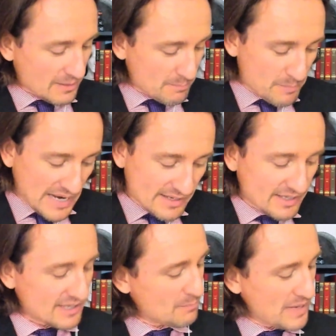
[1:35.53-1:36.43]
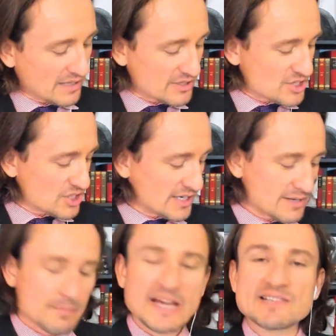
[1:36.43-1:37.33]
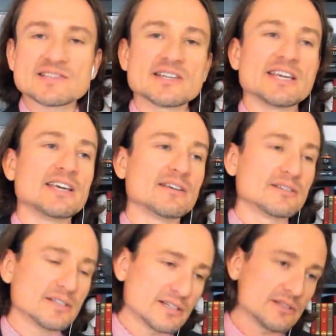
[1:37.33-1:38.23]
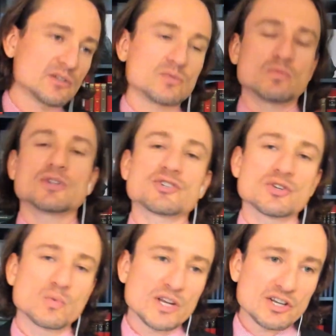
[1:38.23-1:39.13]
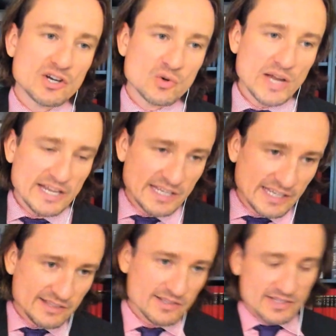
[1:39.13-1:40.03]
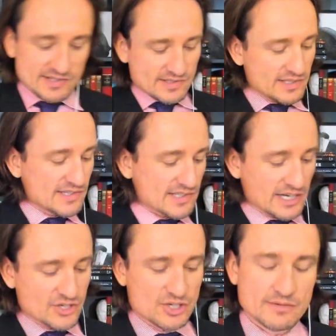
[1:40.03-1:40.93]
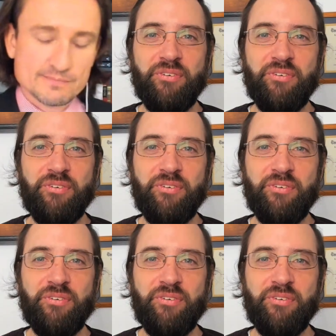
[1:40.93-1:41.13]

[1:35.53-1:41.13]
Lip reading: bank balance sheet capacity, what should we know heading into this discussion?